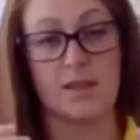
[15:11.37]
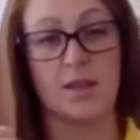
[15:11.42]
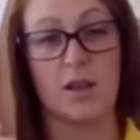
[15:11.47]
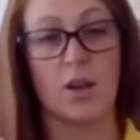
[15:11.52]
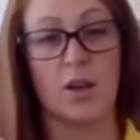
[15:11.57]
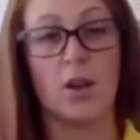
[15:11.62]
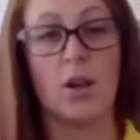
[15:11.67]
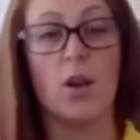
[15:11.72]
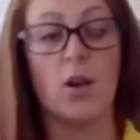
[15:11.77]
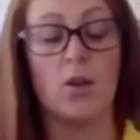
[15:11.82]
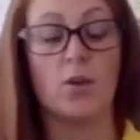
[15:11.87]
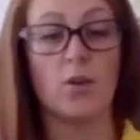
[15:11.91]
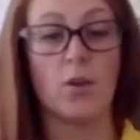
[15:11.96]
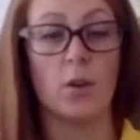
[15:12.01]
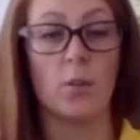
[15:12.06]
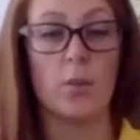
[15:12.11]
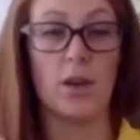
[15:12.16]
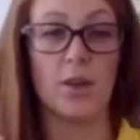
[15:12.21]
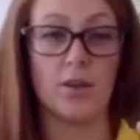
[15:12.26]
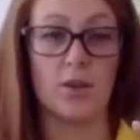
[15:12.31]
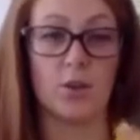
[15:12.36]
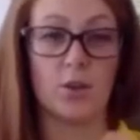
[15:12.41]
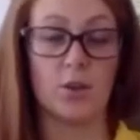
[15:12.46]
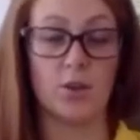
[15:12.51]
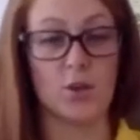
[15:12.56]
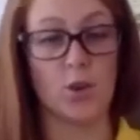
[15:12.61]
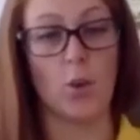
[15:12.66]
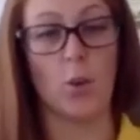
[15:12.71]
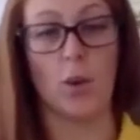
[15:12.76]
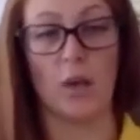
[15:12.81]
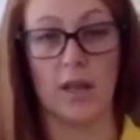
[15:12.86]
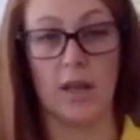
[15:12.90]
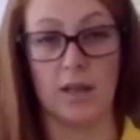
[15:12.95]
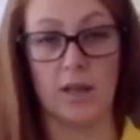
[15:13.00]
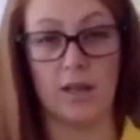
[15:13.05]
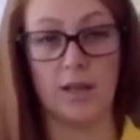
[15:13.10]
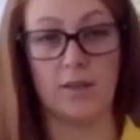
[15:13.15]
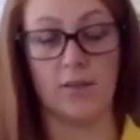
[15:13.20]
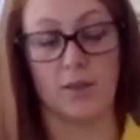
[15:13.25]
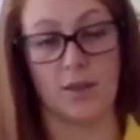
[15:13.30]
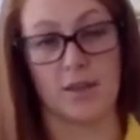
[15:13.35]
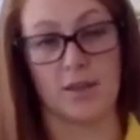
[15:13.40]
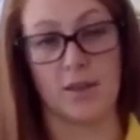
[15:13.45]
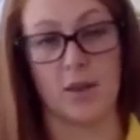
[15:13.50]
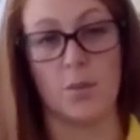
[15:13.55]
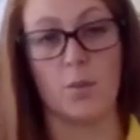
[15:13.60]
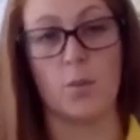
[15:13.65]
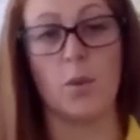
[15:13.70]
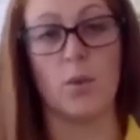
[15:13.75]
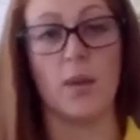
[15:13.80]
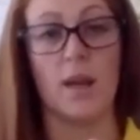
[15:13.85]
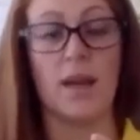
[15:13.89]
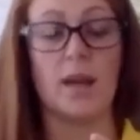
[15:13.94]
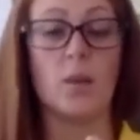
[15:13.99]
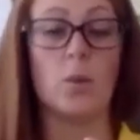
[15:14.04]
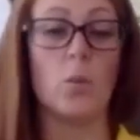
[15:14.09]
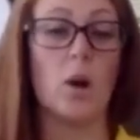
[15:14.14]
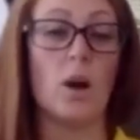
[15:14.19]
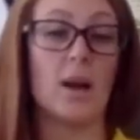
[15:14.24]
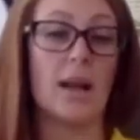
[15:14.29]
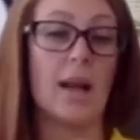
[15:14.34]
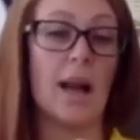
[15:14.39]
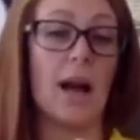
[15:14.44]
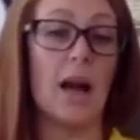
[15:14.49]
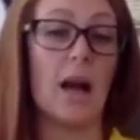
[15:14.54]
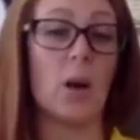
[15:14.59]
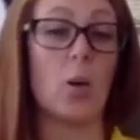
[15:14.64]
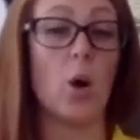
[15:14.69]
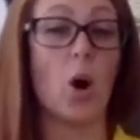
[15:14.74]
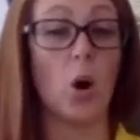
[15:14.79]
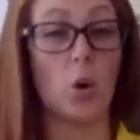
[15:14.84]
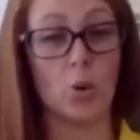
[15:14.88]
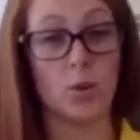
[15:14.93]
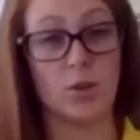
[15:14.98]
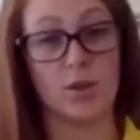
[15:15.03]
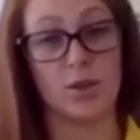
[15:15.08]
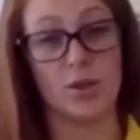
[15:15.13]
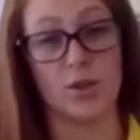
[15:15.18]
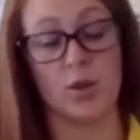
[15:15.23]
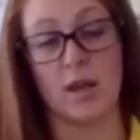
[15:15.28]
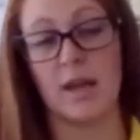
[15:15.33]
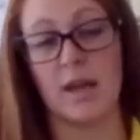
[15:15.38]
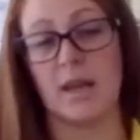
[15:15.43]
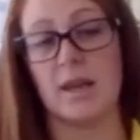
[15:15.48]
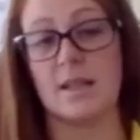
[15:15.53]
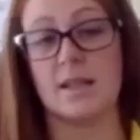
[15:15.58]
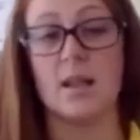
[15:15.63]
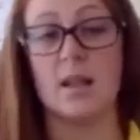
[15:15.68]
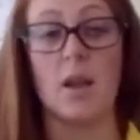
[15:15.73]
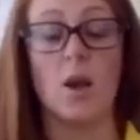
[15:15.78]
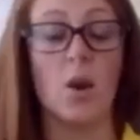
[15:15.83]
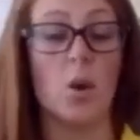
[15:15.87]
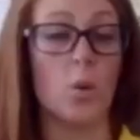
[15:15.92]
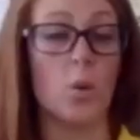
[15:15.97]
So from another dog's toilet, for example, they can work out how old the dog is,